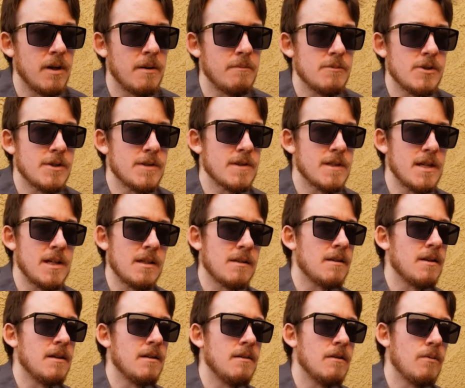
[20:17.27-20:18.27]
I'm just saying
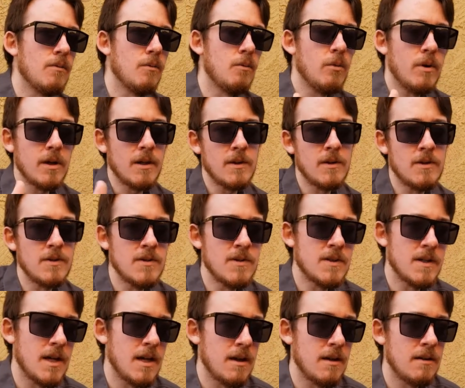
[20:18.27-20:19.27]
that what he
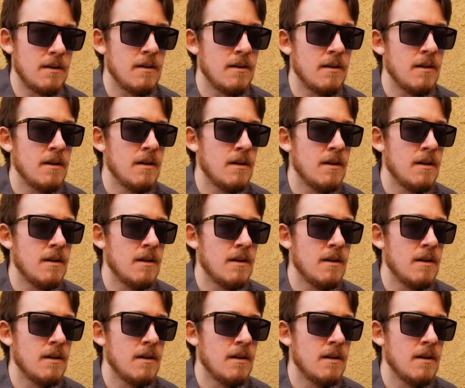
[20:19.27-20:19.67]
said,